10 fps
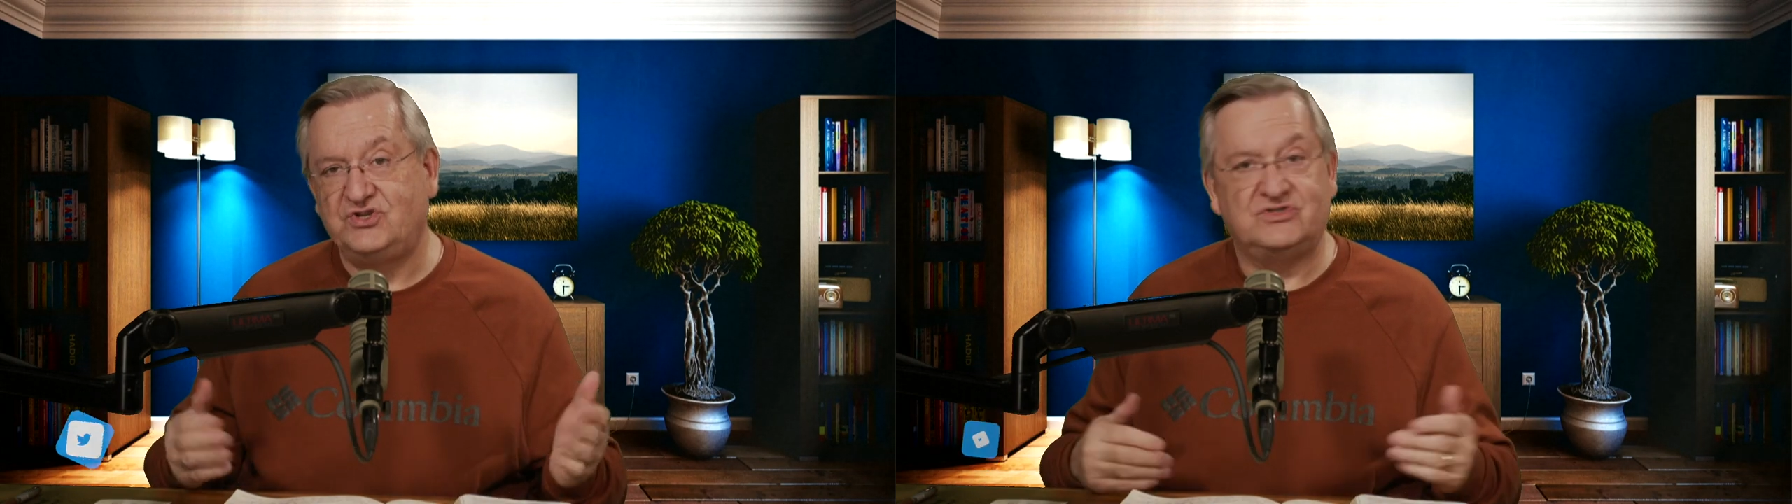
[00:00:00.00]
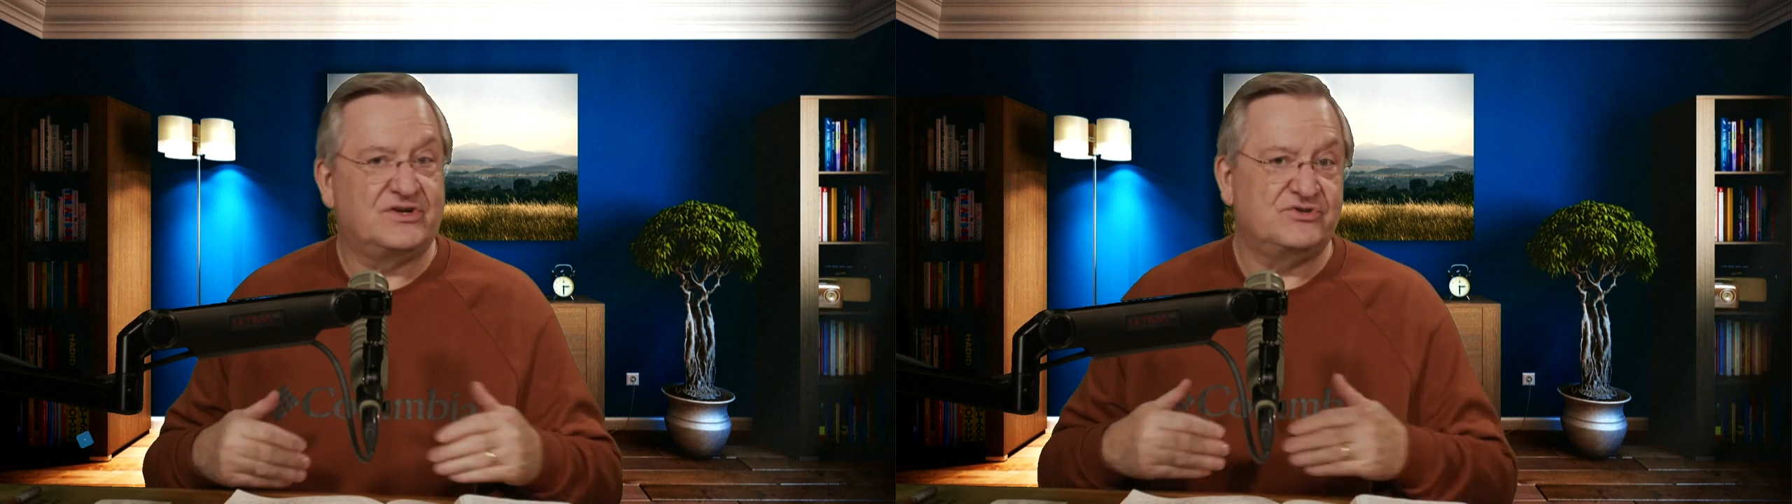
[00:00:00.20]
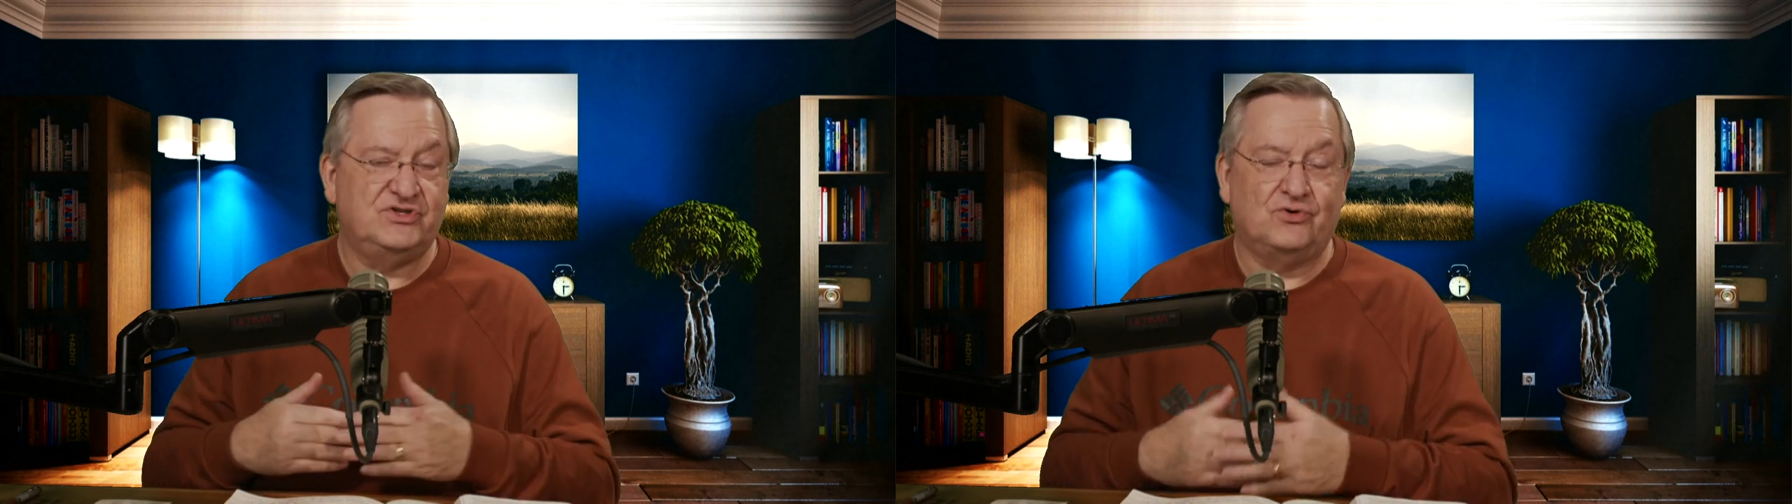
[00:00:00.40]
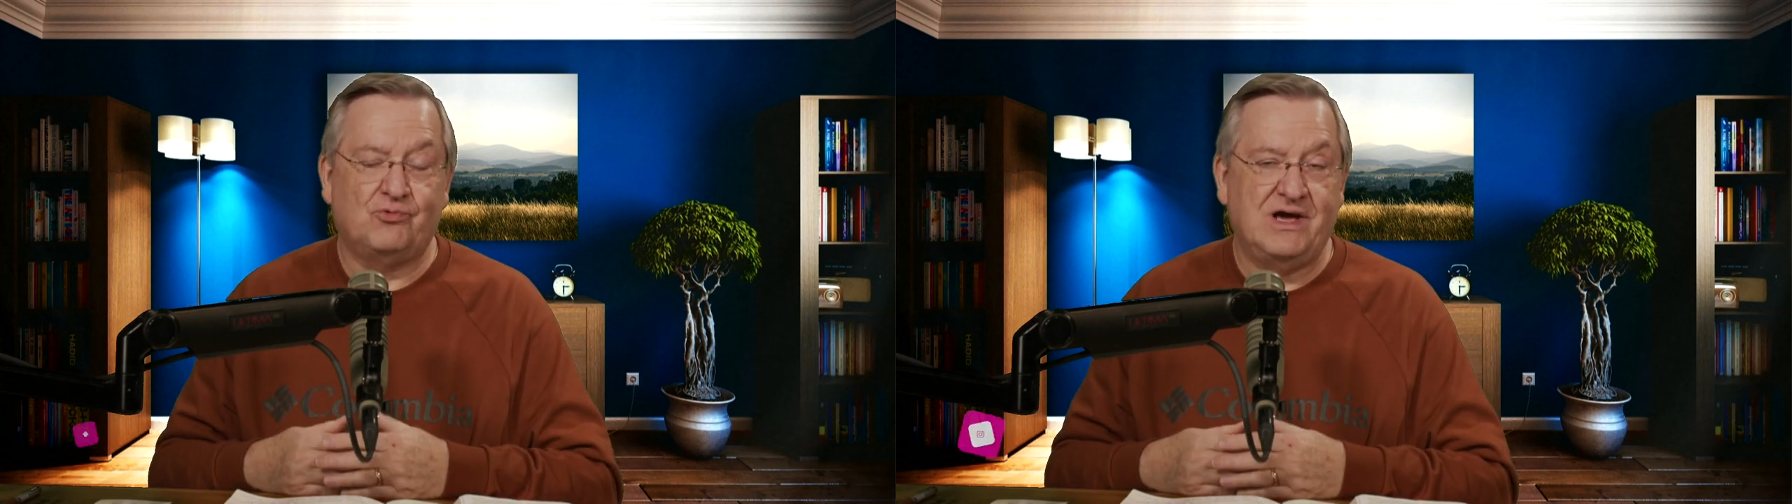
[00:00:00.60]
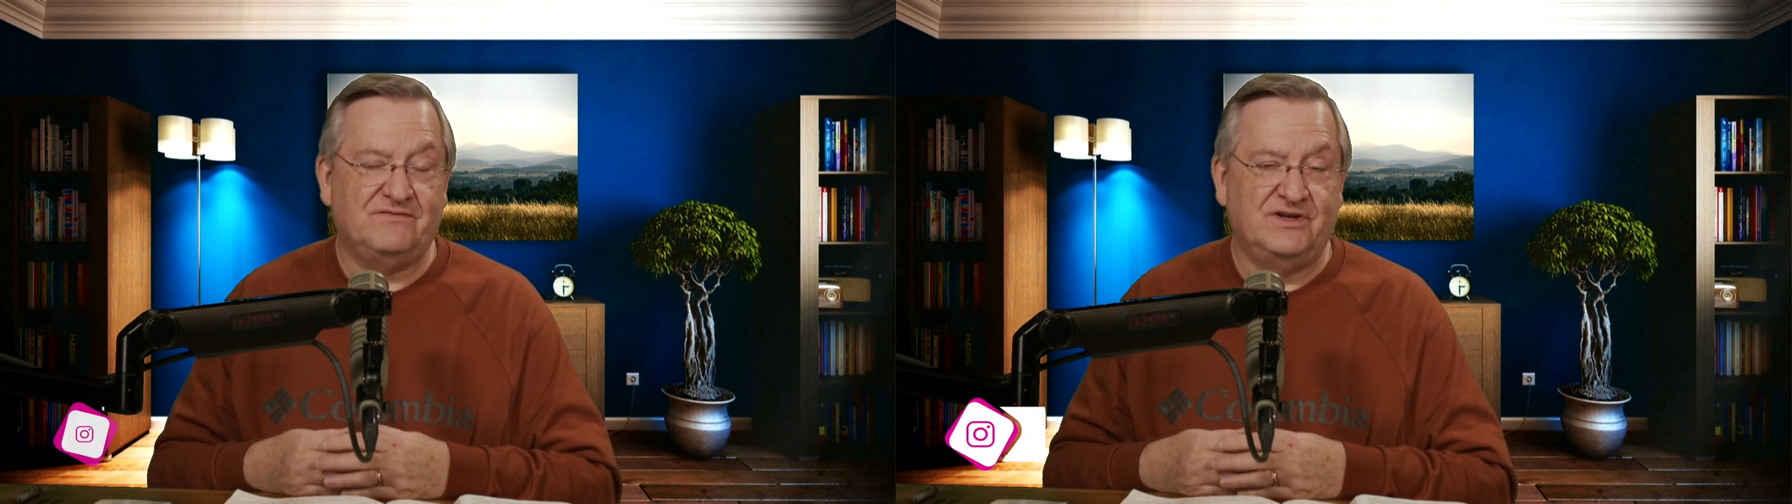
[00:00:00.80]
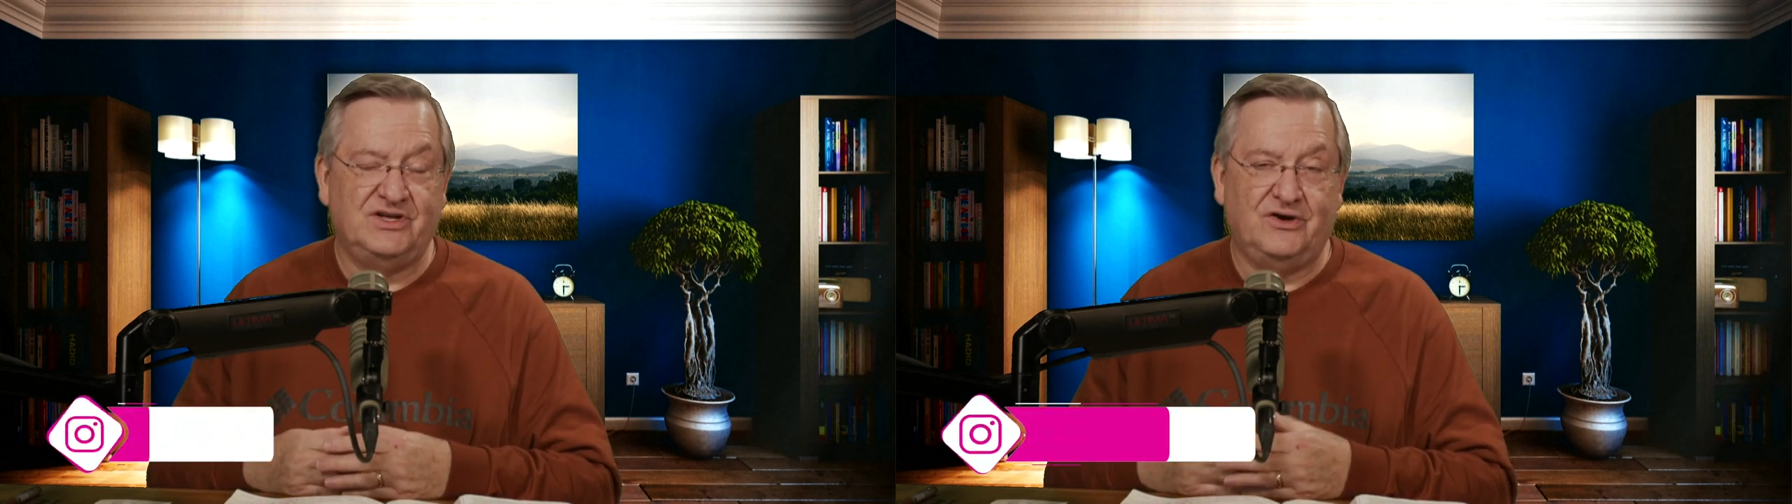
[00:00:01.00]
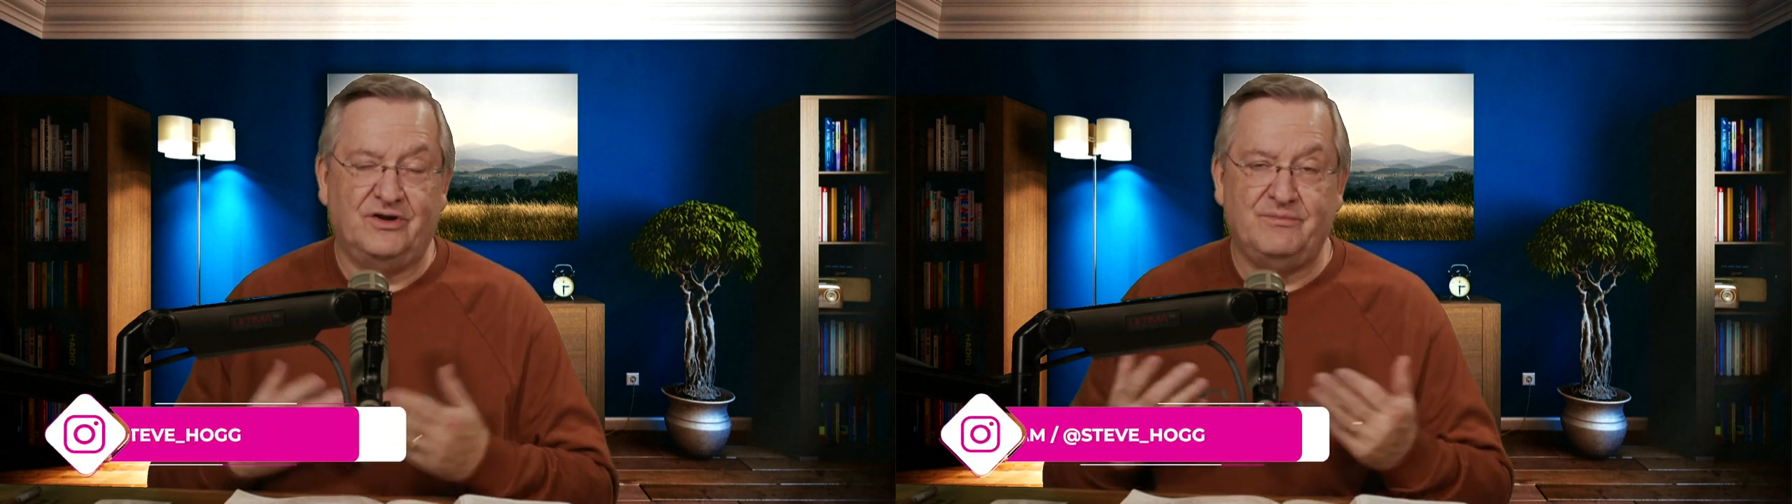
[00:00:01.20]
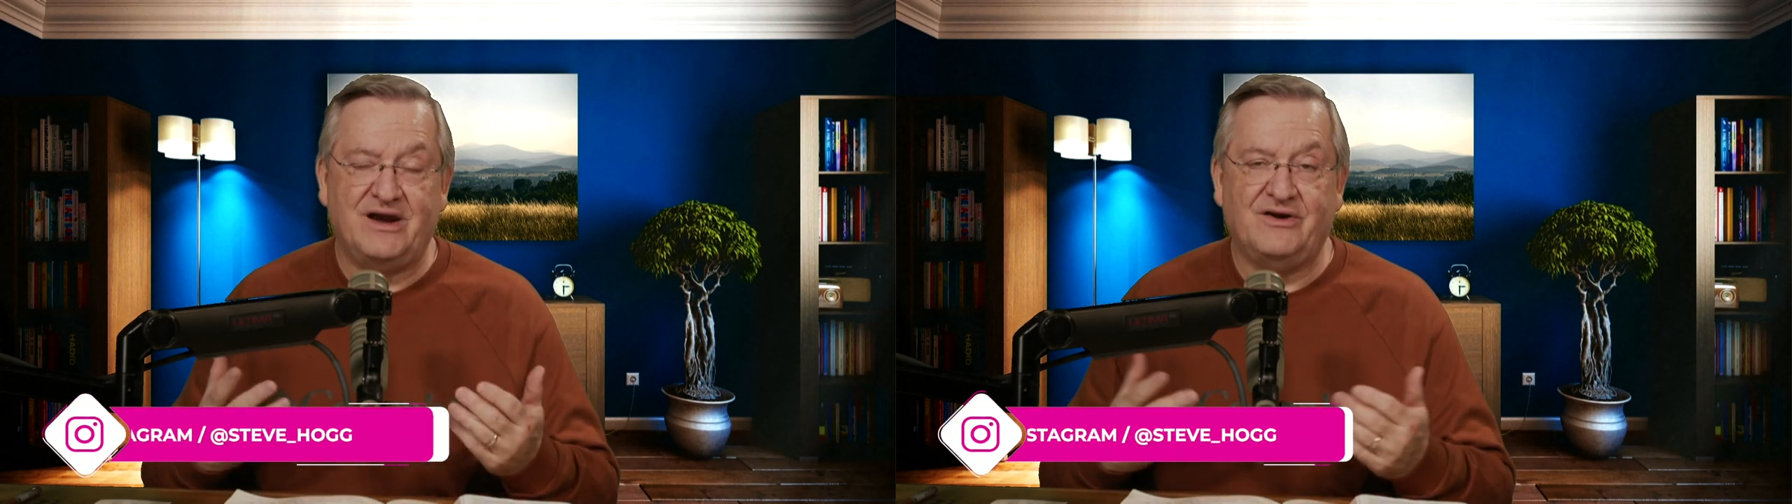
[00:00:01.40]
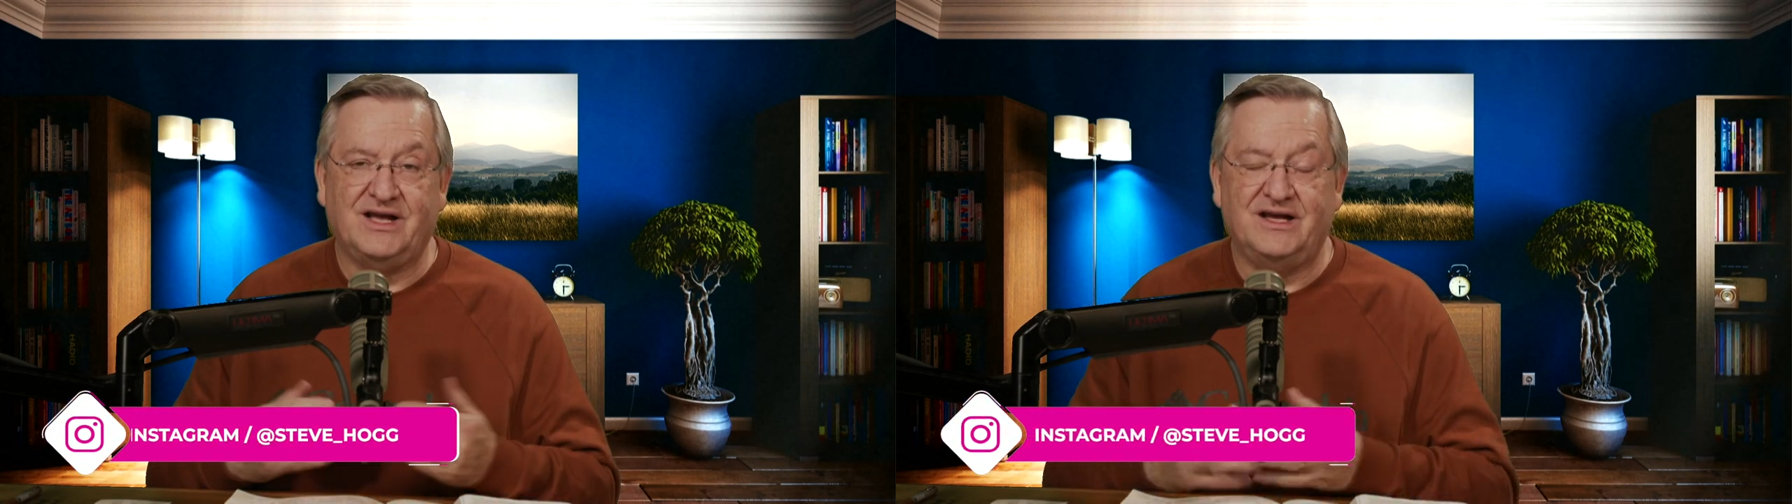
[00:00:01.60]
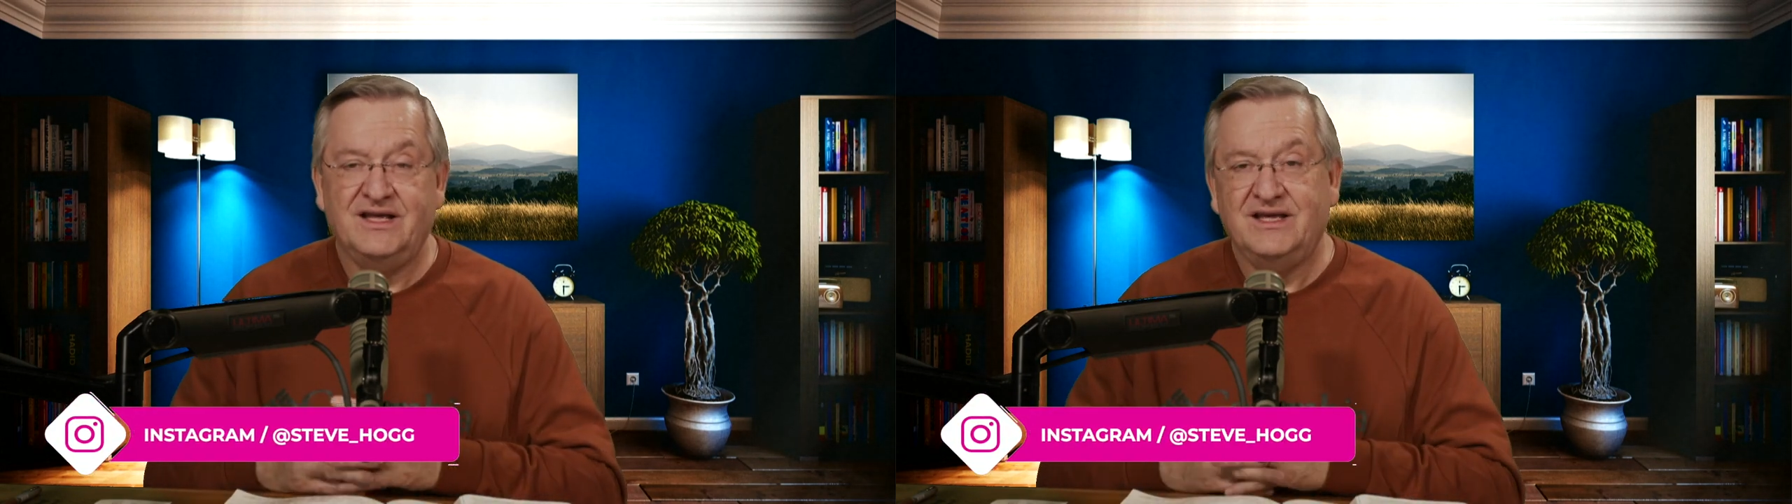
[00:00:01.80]
issues that are still relevant here in
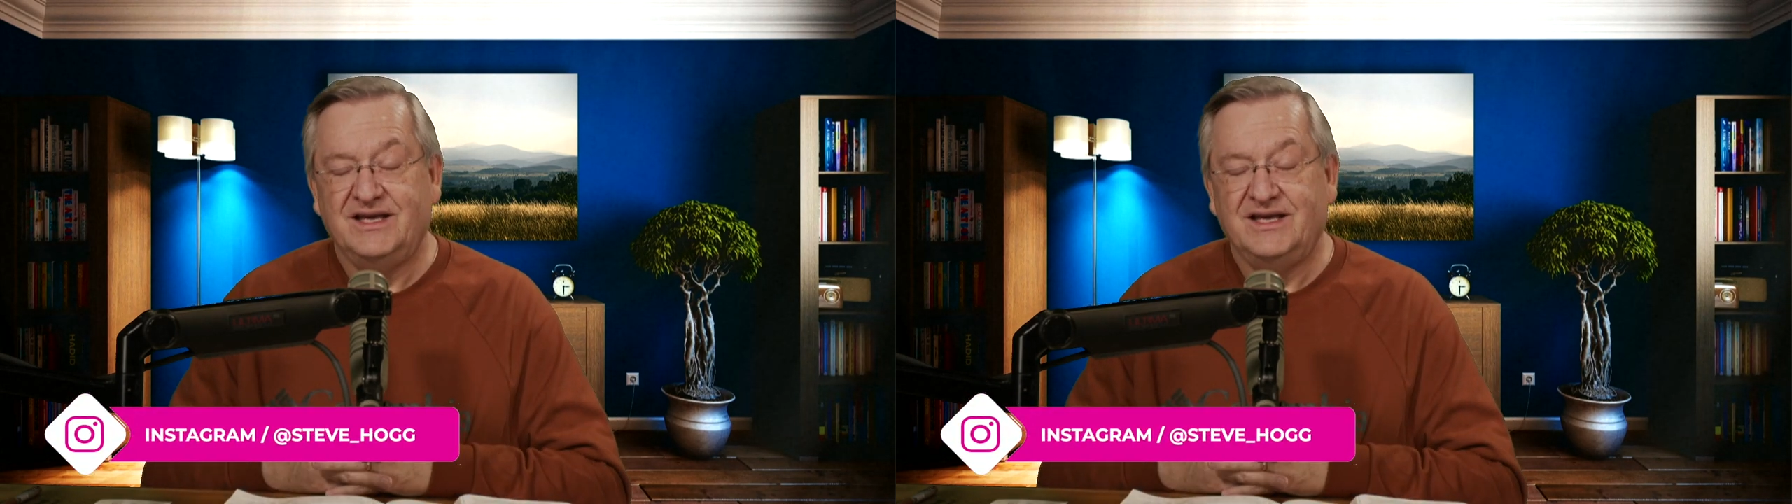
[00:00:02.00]
America